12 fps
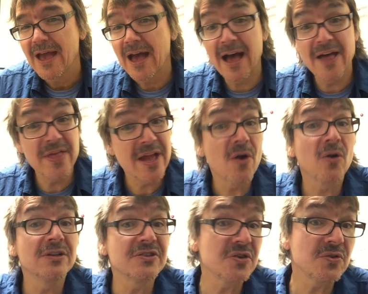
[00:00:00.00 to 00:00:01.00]
They are
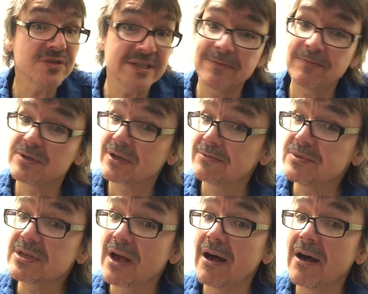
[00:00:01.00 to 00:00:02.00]
also
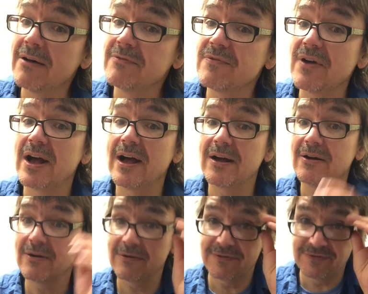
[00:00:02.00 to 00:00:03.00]
symptoms of
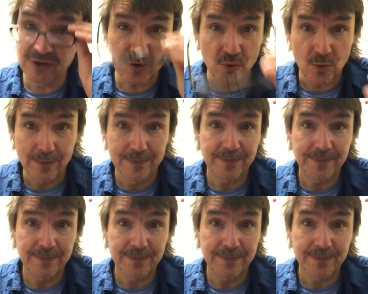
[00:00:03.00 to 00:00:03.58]
flu.